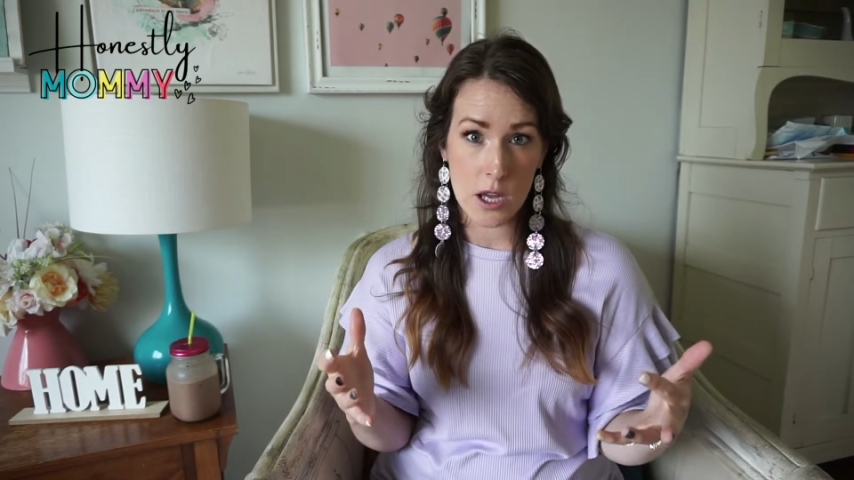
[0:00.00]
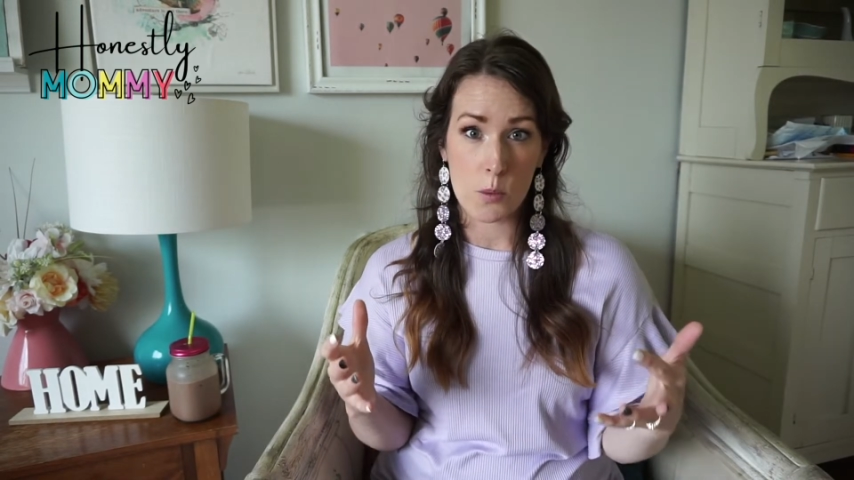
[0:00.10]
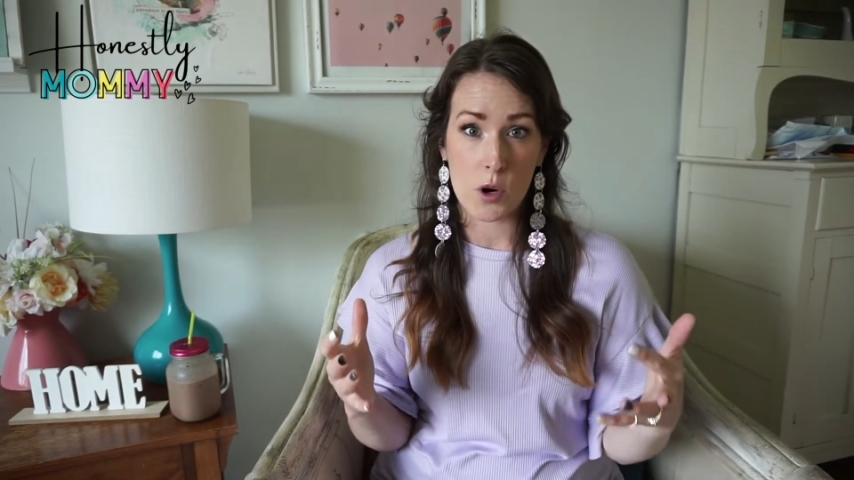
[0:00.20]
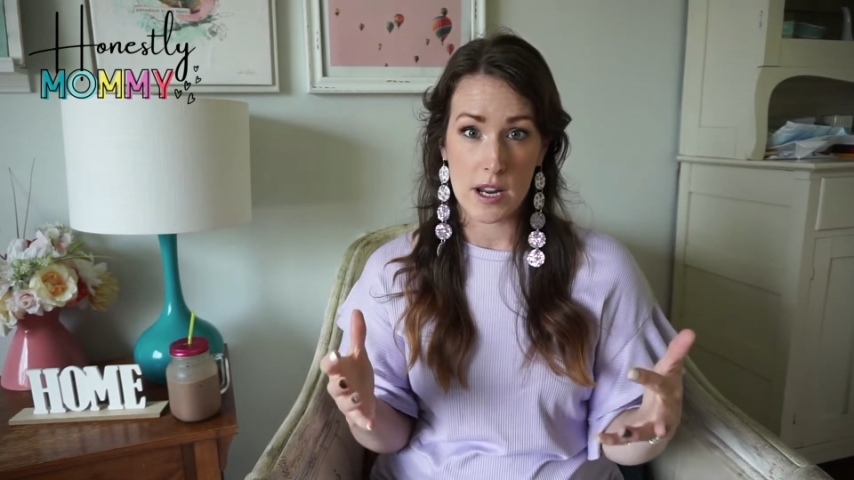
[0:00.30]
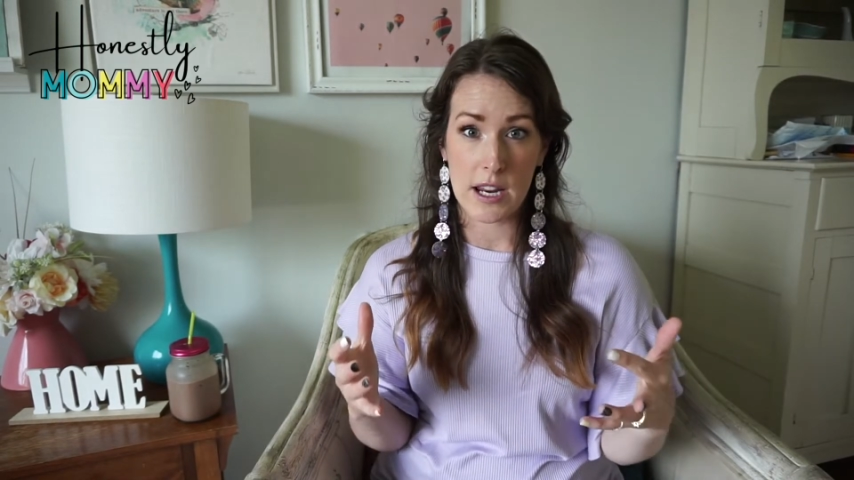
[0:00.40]
that
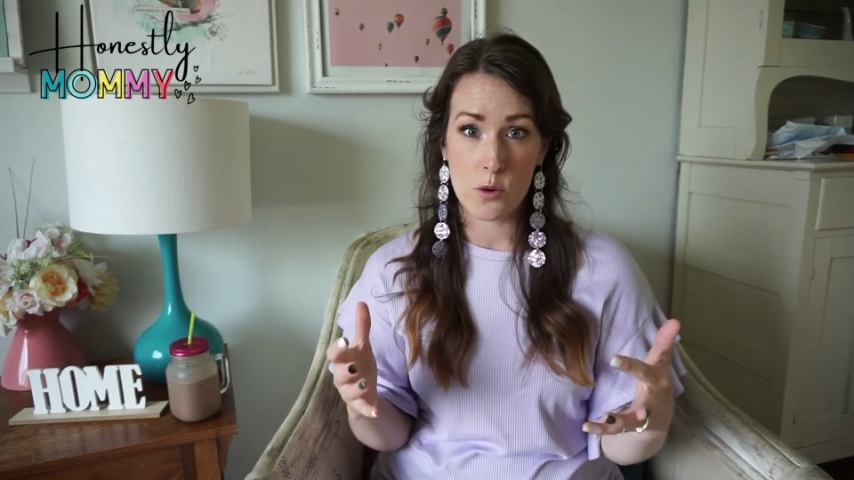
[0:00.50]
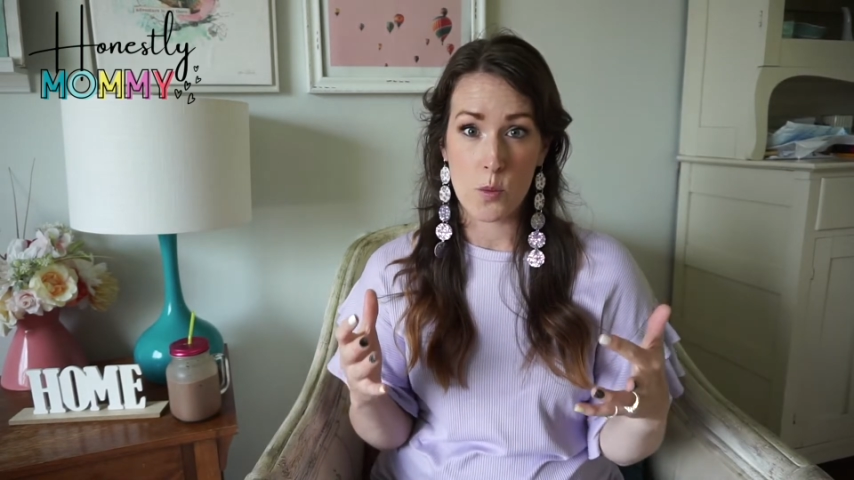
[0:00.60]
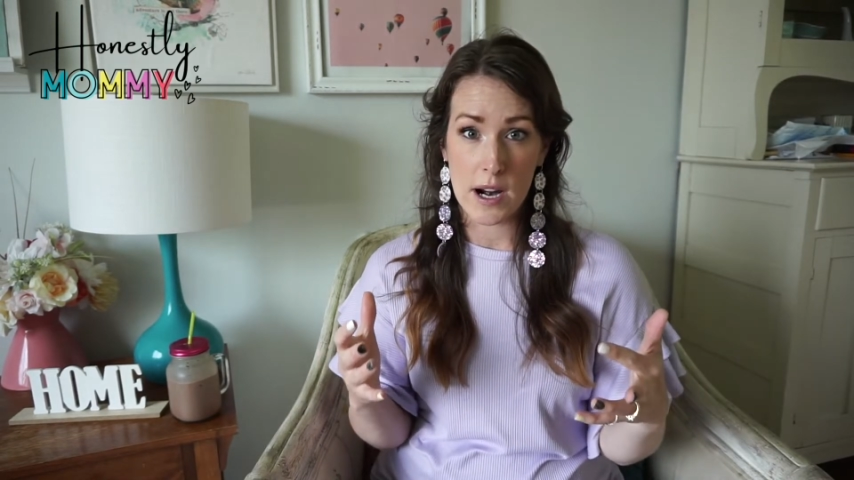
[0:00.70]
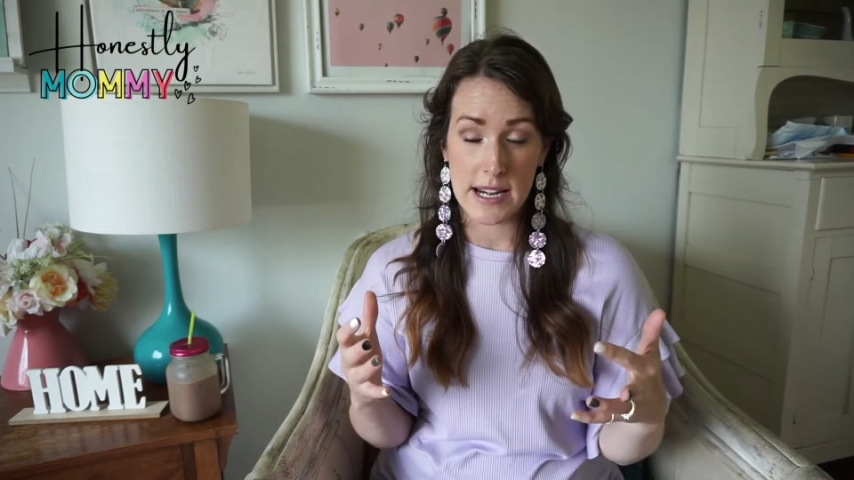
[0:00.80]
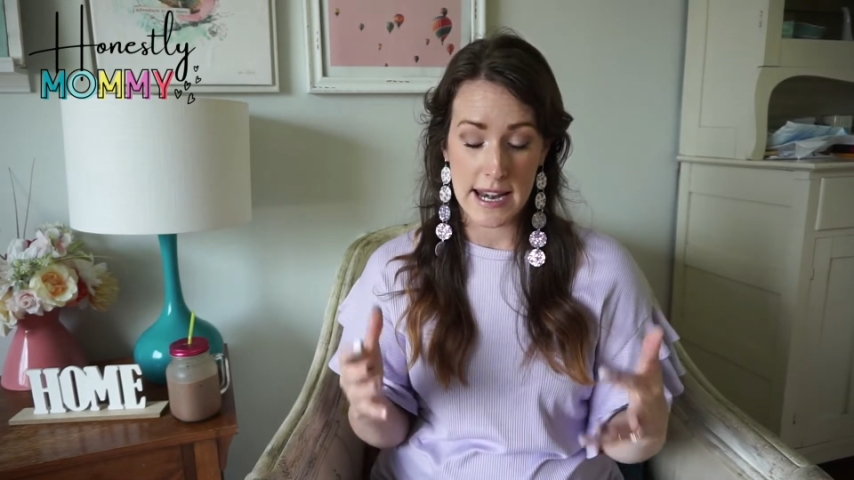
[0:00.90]
we're in
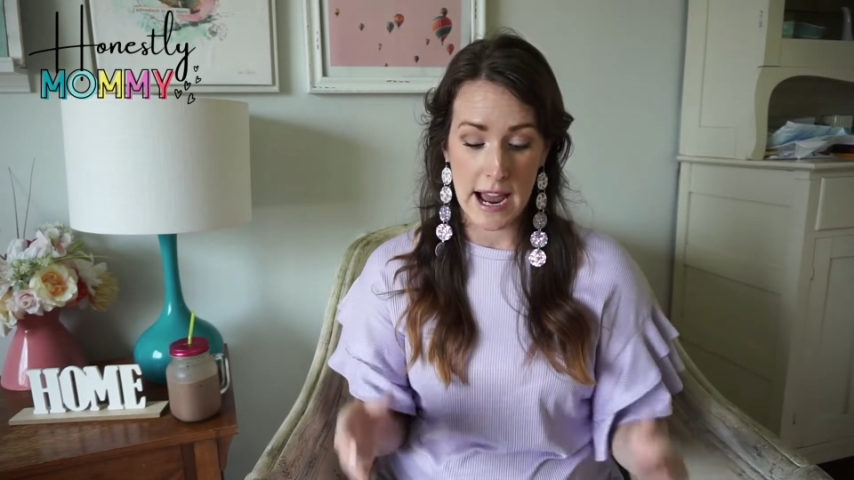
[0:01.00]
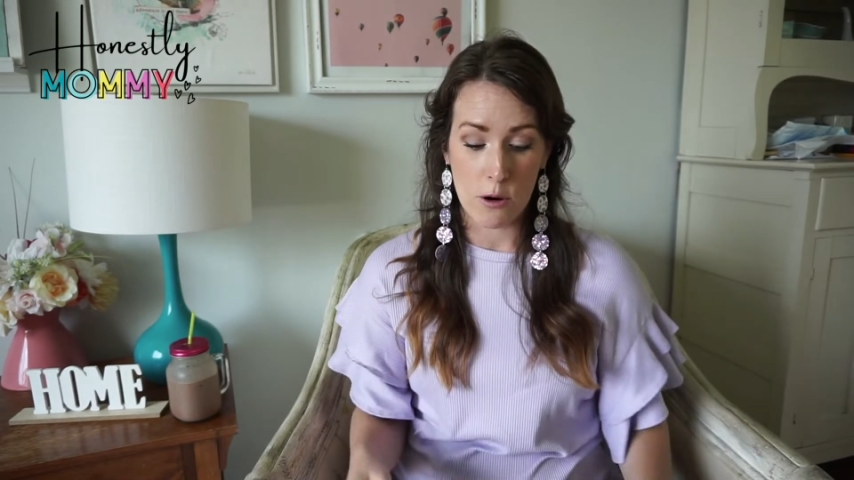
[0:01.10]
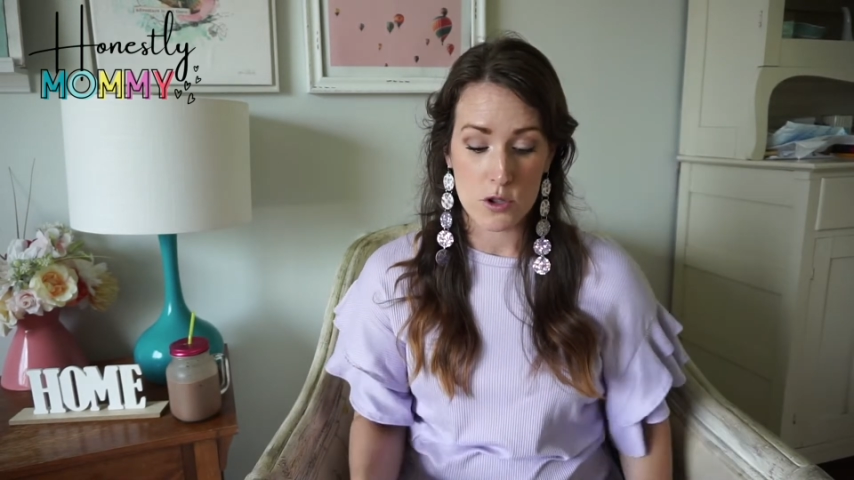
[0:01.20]
right now.